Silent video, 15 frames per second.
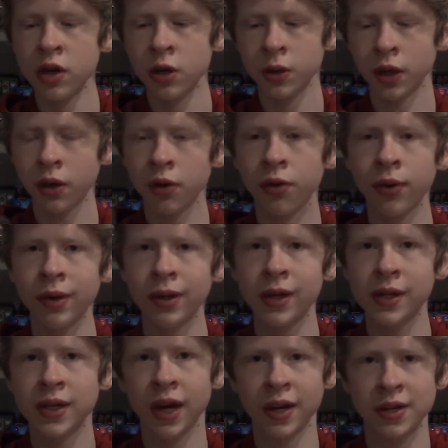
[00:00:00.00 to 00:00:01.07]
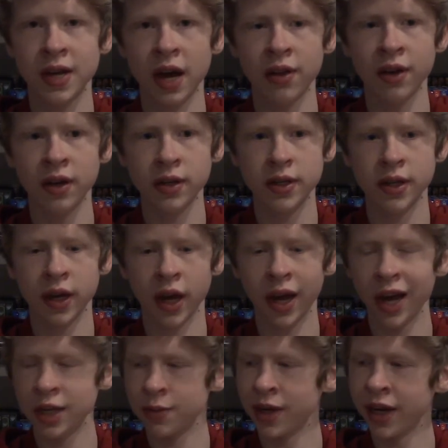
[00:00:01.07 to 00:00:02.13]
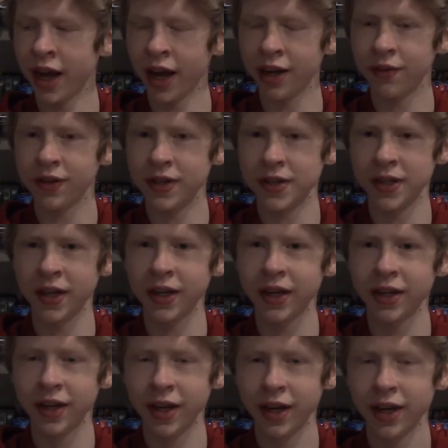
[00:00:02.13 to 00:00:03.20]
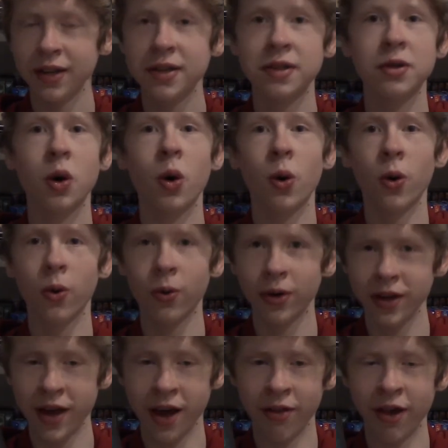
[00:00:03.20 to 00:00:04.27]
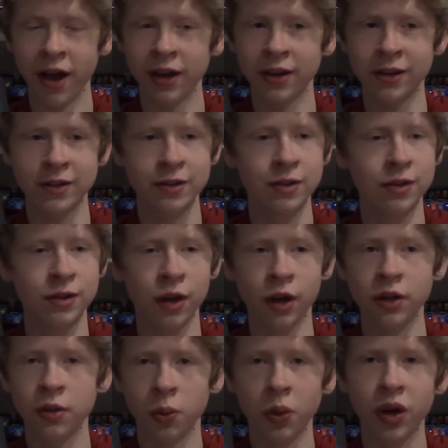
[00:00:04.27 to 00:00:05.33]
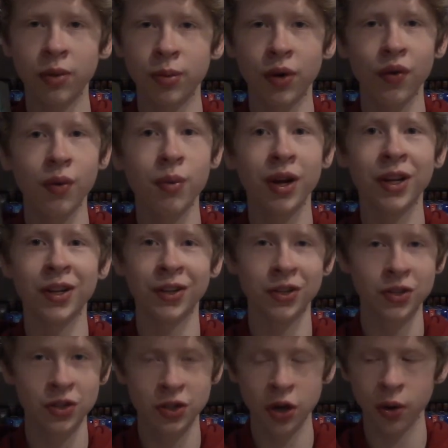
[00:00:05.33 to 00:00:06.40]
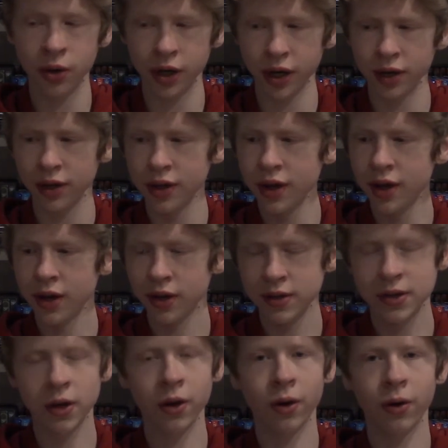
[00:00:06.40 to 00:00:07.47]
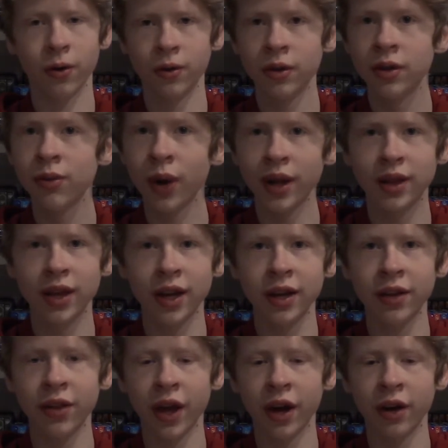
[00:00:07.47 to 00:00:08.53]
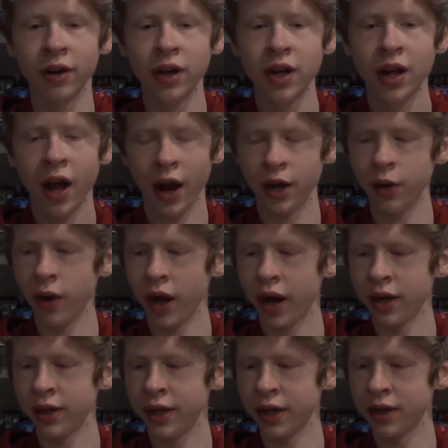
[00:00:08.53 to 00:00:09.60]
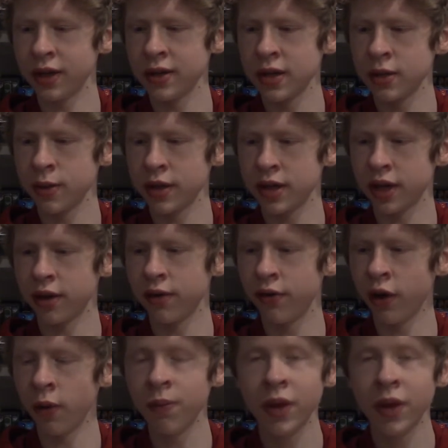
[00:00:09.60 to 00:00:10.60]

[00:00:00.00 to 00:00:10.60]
So I looked through the list and I saw this, and I asked my dad if he's seen it. He says, "Oh yeah, that is such a weird movie, but it is so good." So right then and there, I knew I had to get this as my second film.